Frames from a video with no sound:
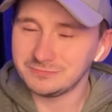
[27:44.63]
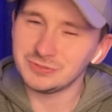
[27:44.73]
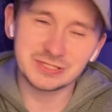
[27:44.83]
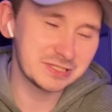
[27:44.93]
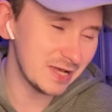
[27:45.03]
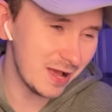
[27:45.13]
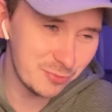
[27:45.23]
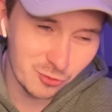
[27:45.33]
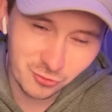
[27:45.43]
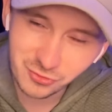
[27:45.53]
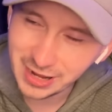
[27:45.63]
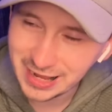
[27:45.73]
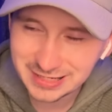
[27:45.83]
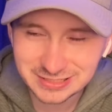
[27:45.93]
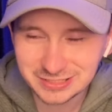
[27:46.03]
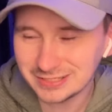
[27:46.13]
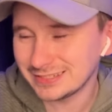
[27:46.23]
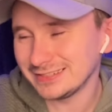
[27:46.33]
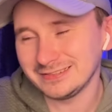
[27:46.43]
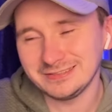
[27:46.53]
Sabo is,
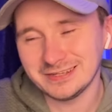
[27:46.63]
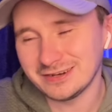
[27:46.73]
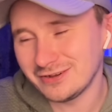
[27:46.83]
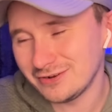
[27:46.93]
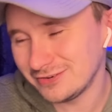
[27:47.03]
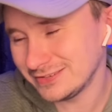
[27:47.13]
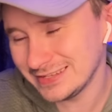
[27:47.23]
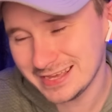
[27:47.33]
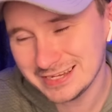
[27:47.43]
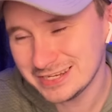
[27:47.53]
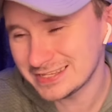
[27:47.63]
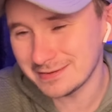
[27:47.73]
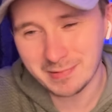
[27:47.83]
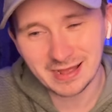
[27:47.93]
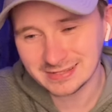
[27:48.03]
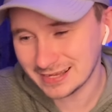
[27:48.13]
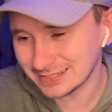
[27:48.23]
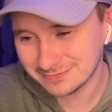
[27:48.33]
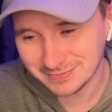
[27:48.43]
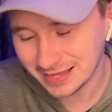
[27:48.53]
you know, he's just a
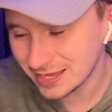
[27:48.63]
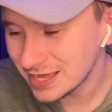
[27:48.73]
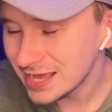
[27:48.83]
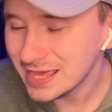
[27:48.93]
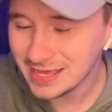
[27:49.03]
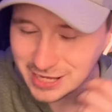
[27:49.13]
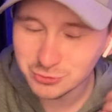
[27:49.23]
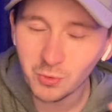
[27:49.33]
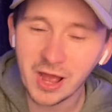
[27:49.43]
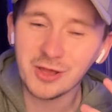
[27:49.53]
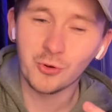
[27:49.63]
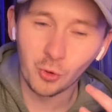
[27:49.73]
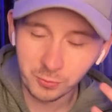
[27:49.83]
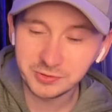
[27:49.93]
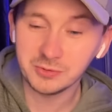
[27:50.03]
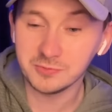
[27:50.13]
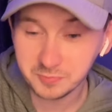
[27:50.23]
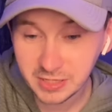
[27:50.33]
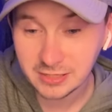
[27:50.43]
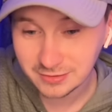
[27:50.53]
badass. Like, he is what I hoped he would
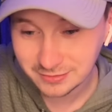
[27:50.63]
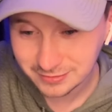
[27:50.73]
be.